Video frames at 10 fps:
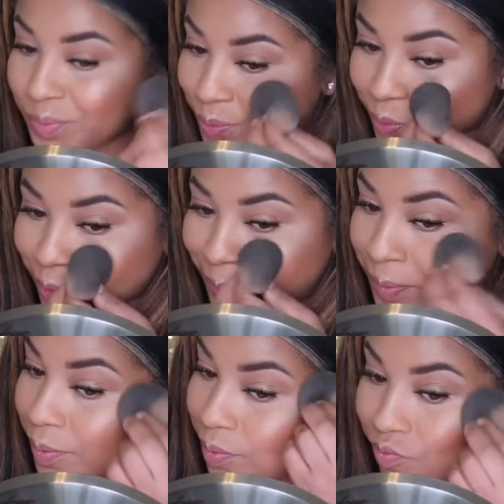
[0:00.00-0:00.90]
To make
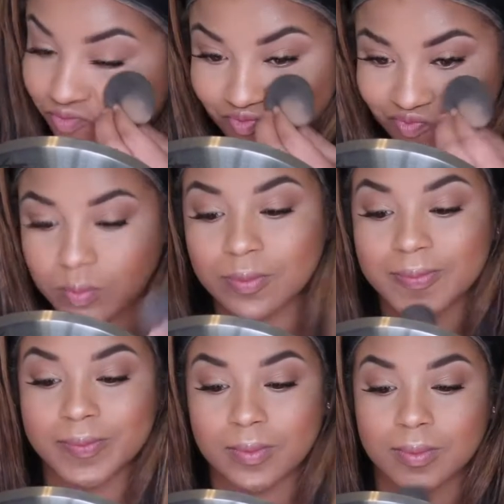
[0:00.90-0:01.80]
your highlight look more
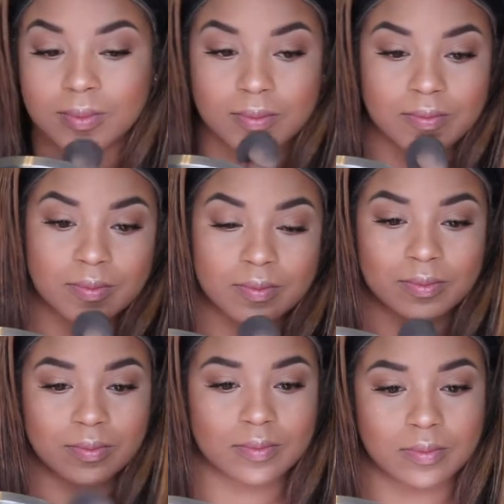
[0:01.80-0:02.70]
blendable,
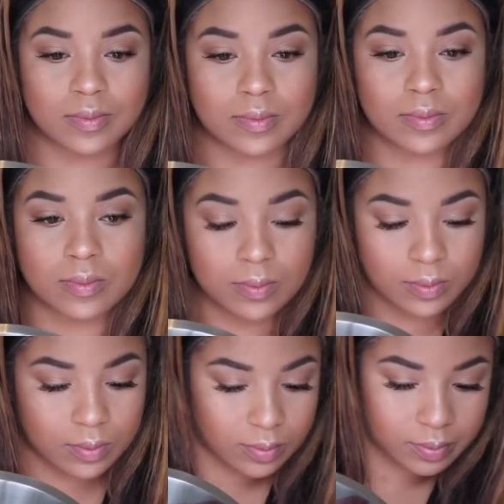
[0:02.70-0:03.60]
it's always
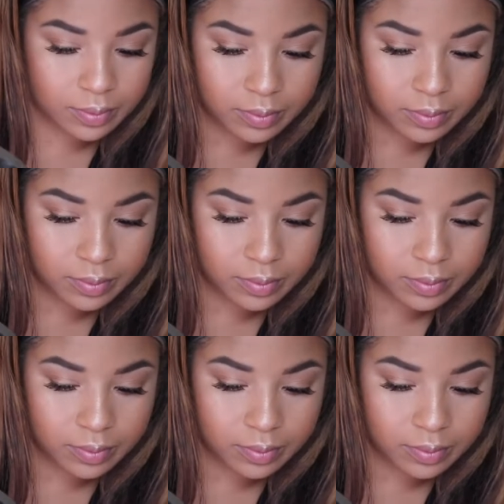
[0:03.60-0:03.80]
good to